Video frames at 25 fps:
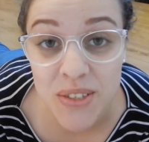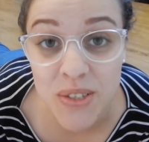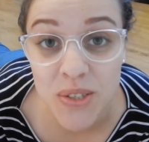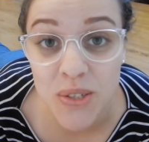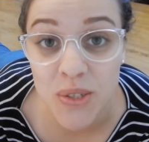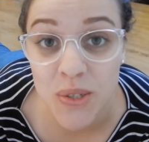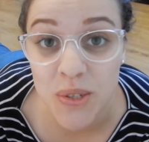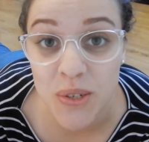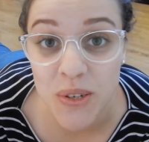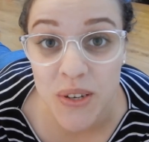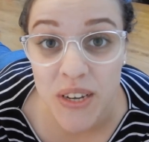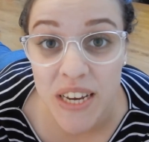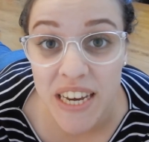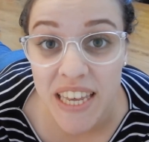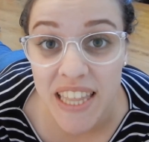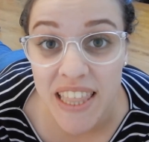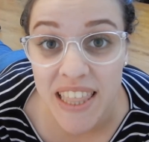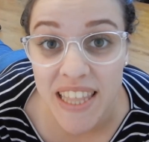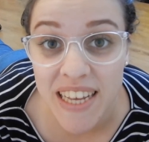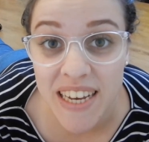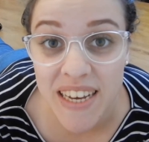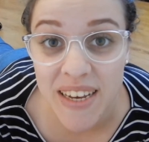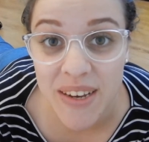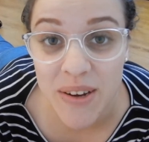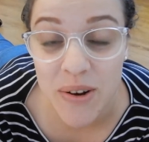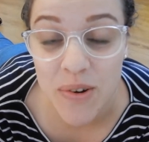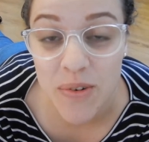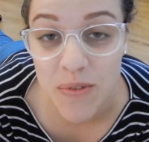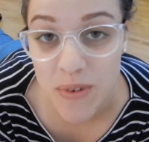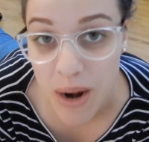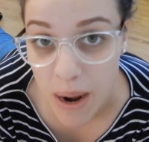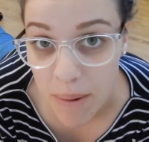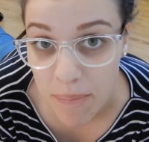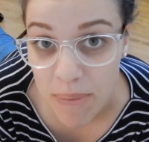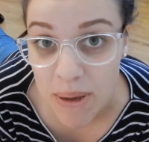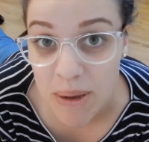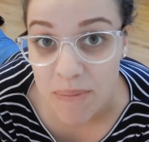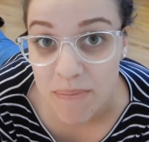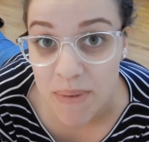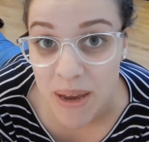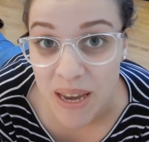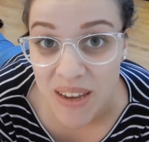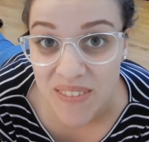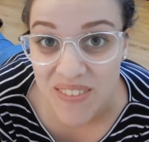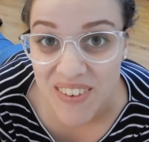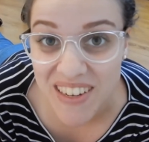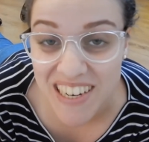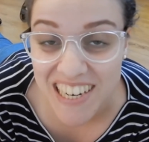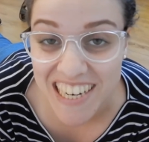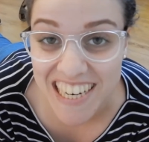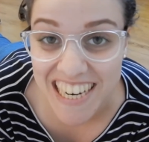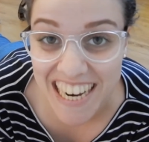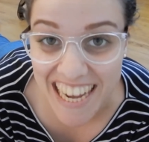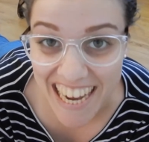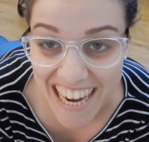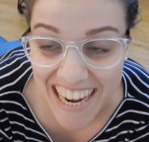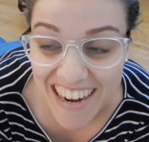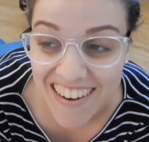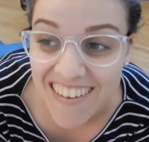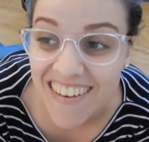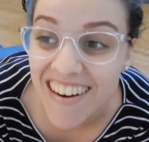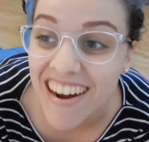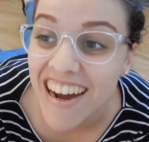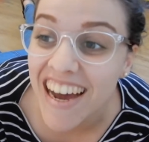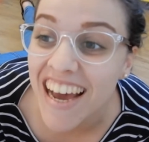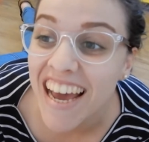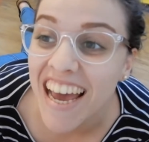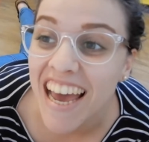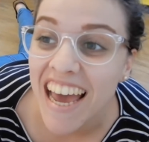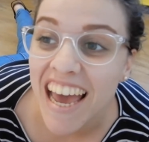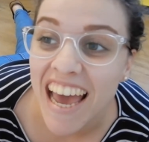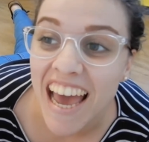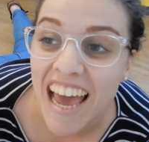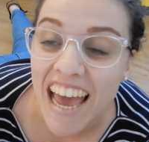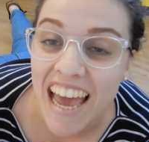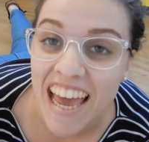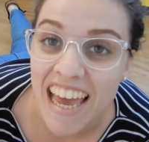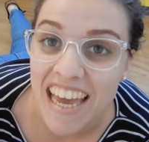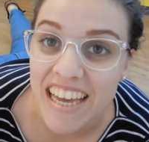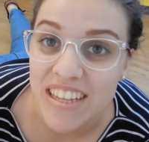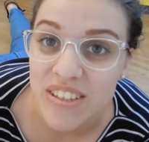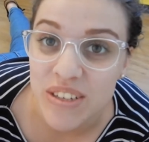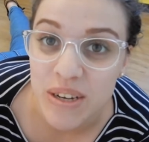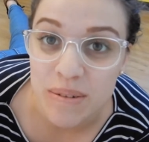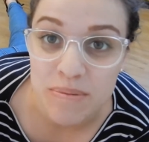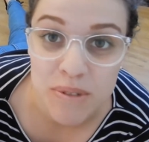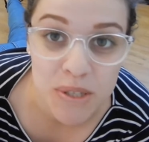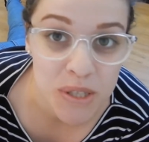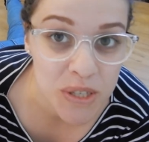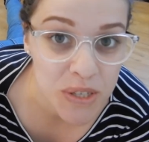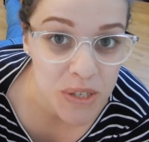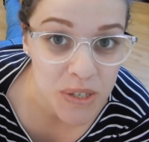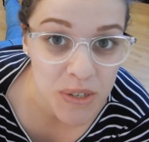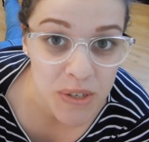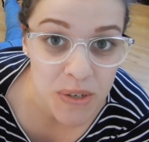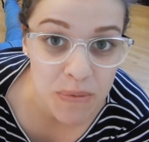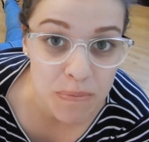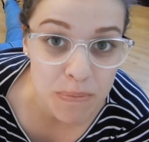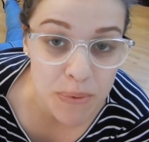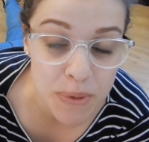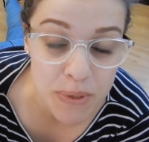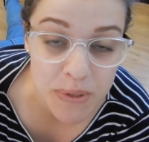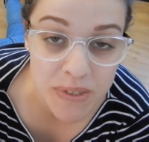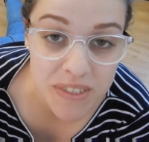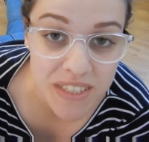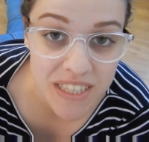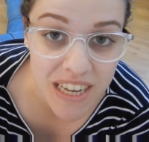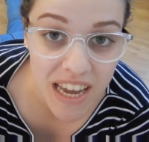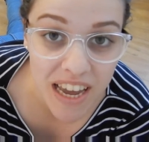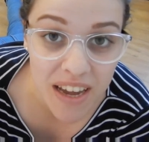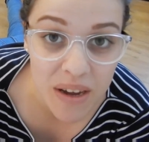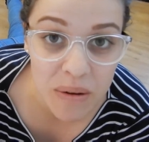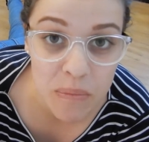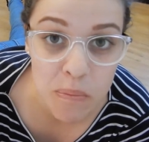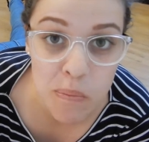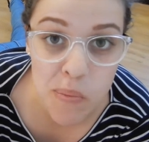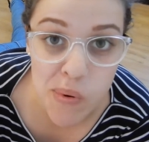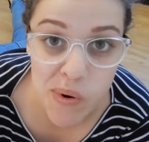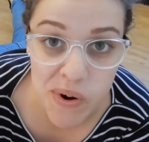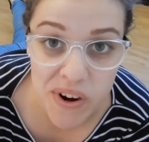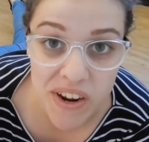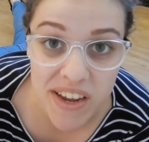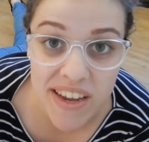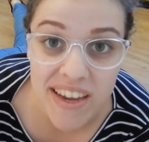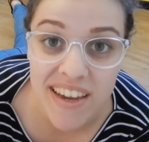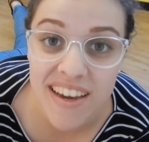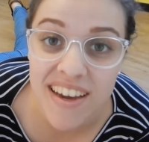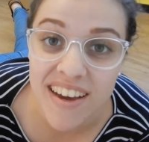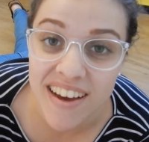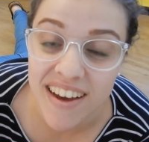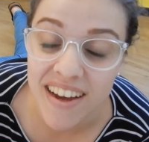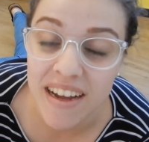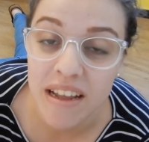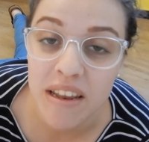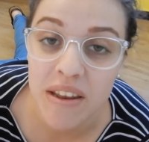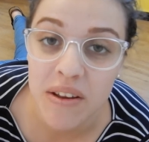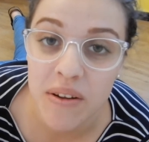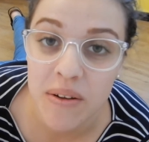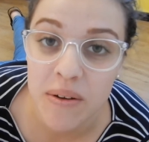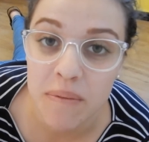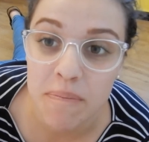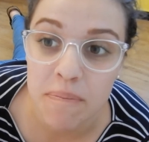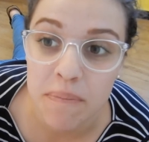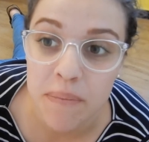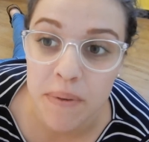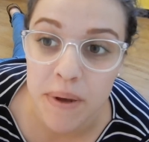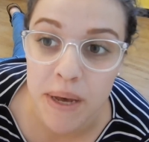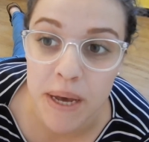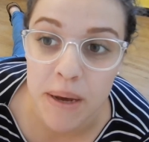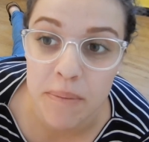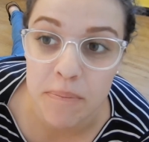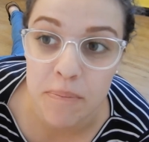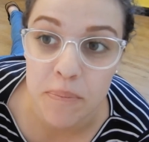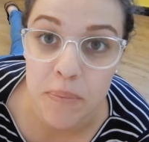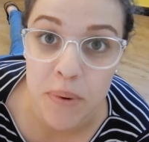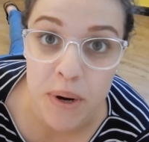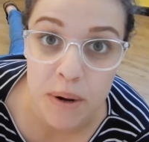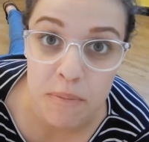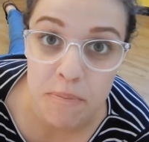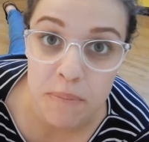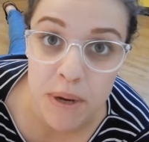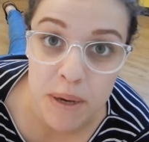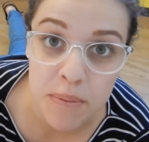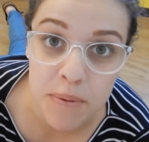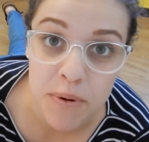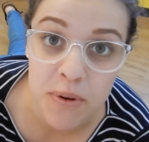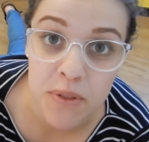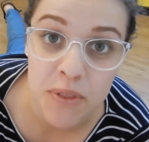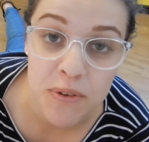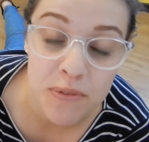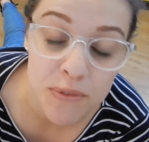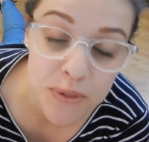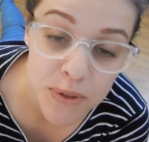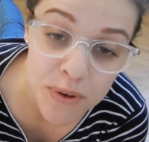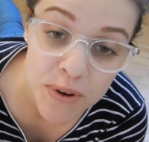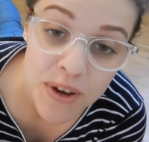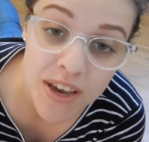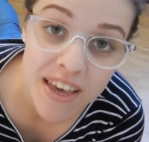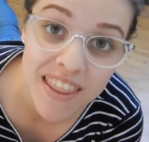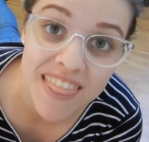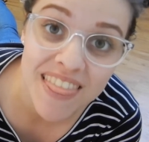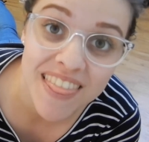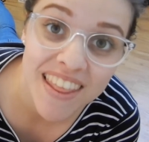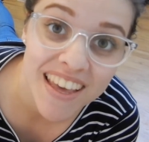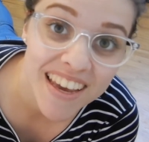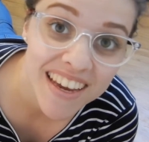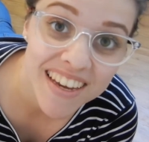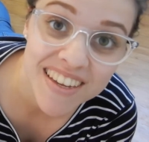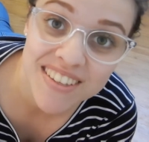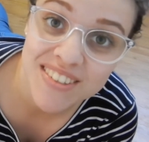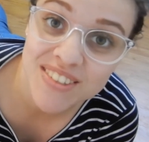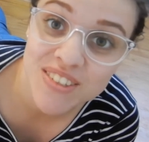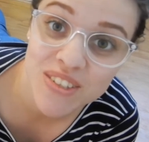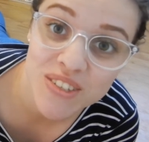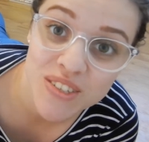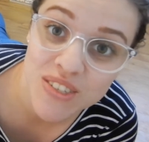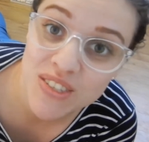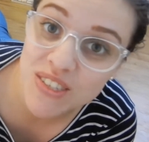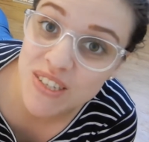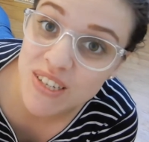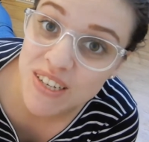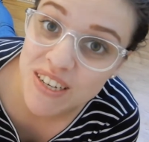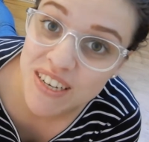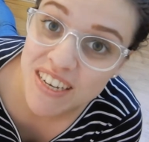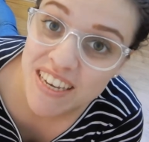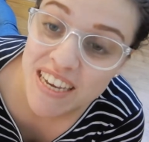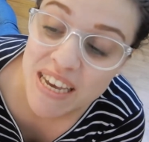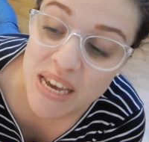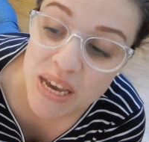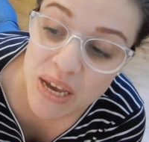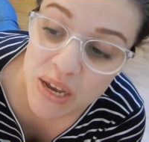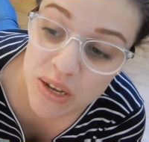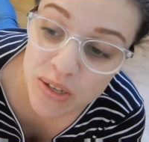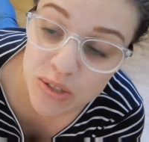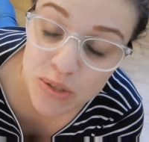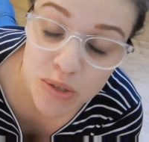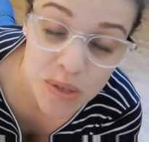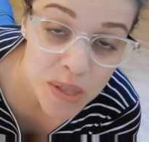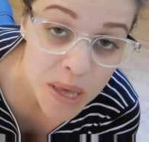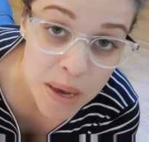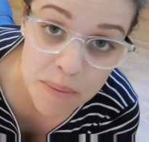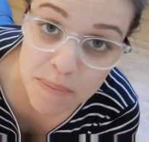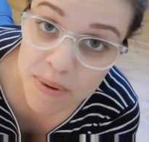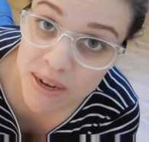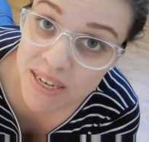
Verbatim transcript: to do the wrapping paper now and I'm just going to blue tack pre-cut um, brown paper on the floor and they can just do their